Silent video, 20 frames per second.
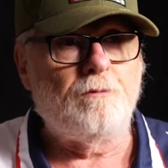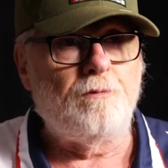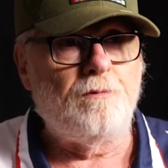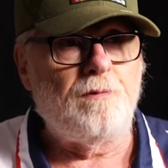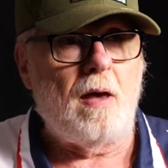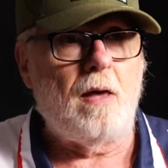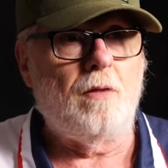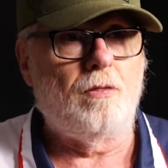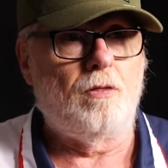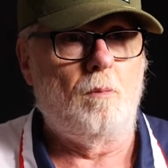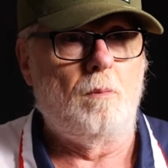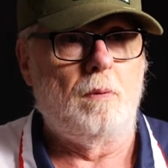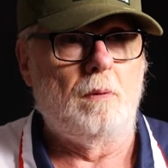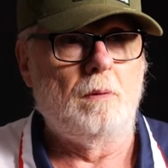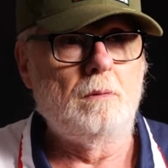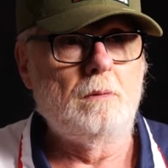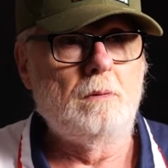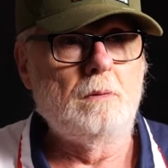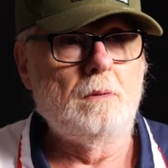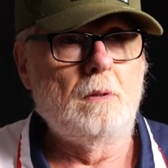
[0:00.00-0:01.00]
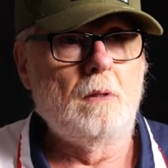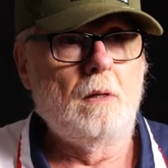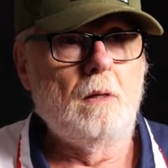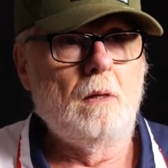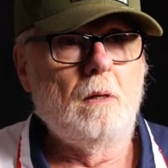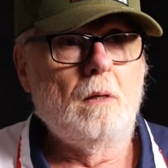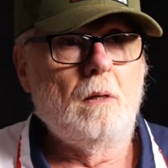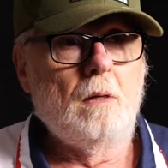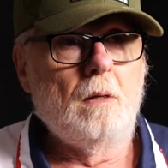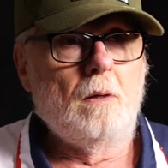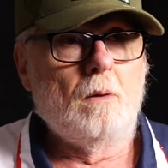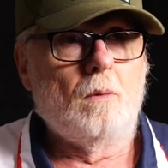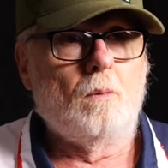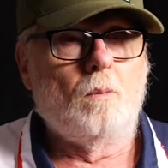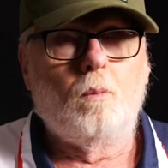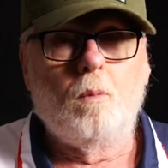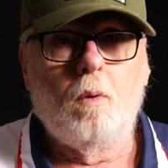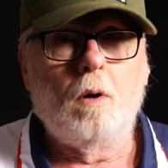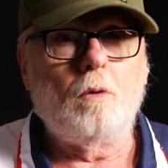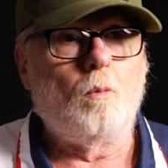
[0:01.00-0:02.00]
fathom
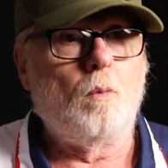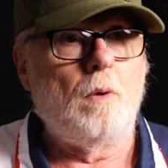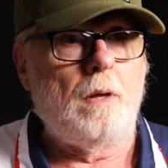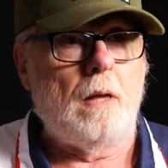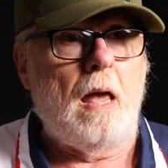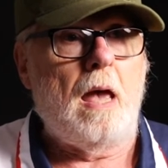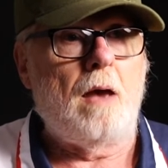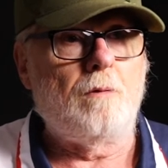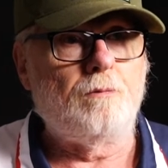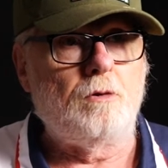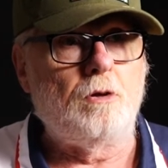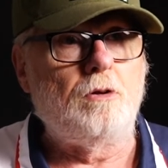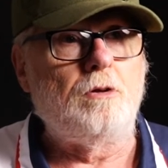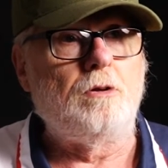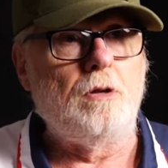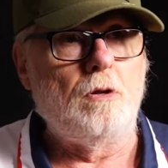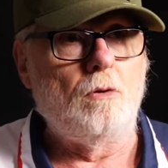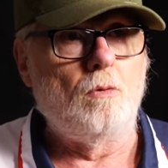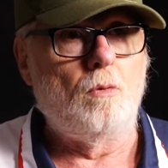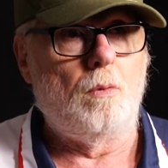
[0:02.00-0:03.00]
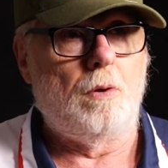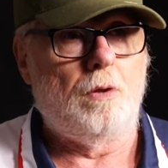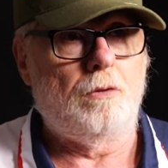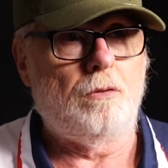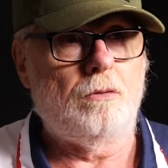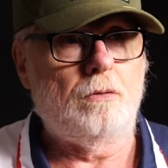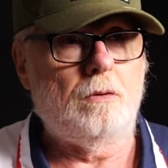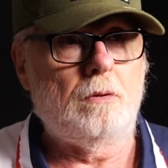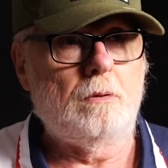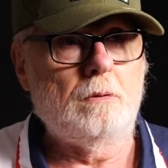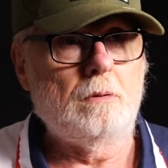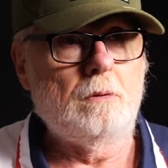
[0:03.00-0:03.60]
what we have to deal with